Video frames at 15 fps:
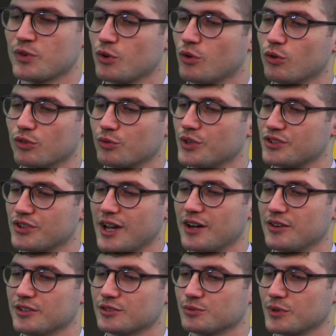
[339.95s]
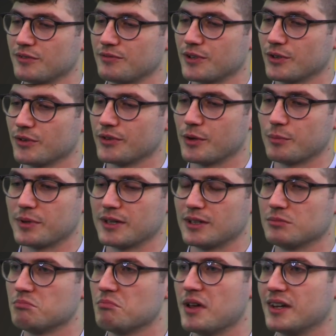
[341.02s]
all of which are areas we feel there'll be
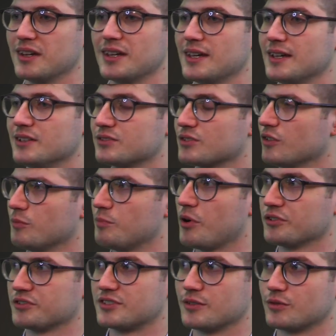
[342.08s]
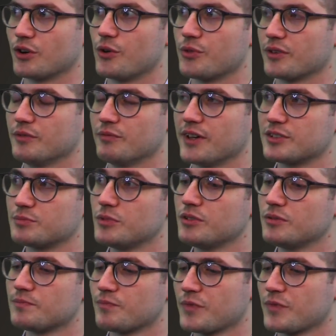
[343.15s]
many years of positive growth and investment.